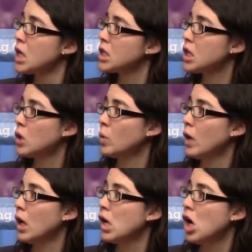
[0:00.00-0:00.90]

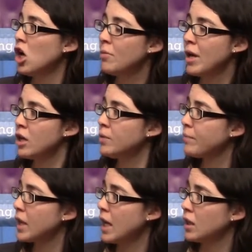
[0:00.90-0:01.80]
So, All
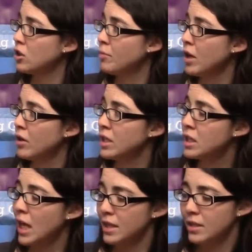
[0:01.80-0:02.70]
Better and Little Bear Needs
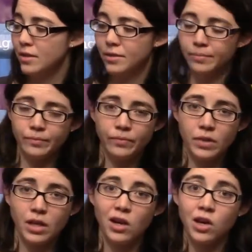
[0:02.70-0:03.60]
Glasses
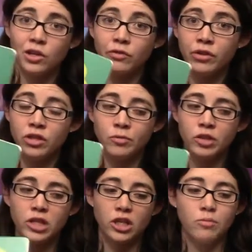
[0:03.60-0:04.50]
are the reusable
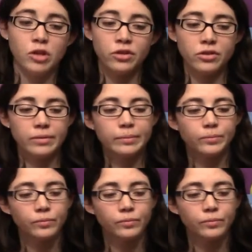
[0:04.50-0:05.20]
sticker books.